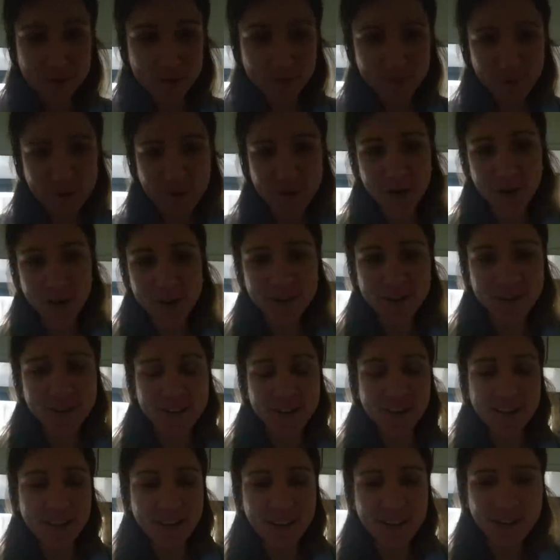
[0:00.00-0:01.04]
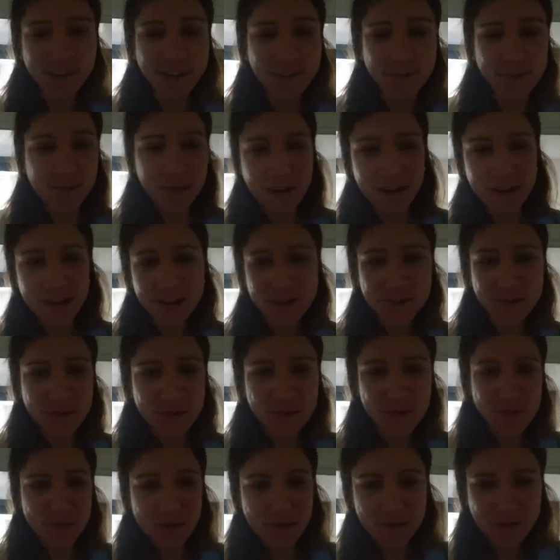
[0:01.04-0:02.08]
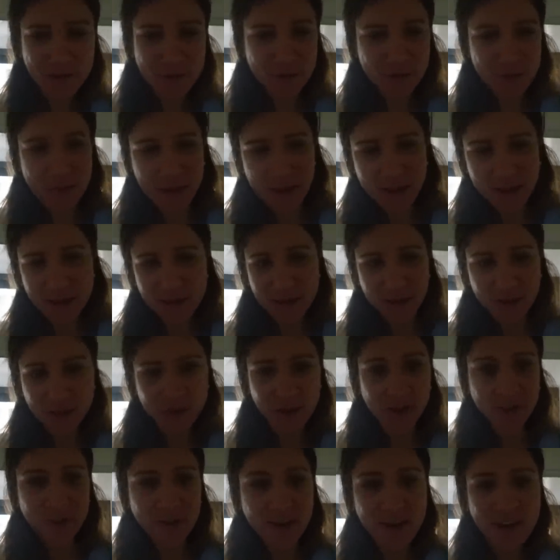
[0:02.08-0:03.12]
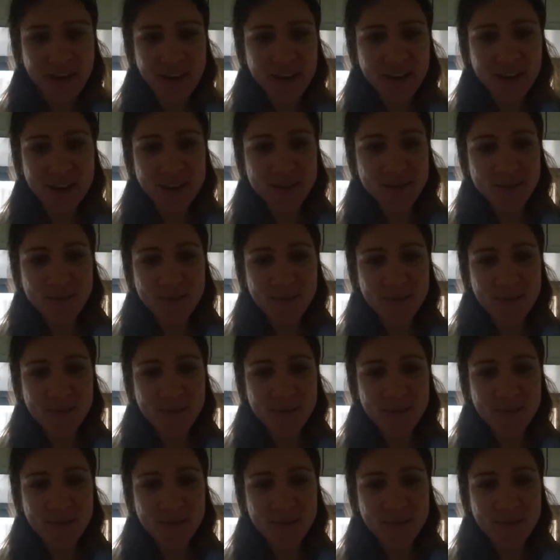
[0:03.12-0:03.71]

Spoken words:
Girona, where I live with my roommate, Lauren Rowney.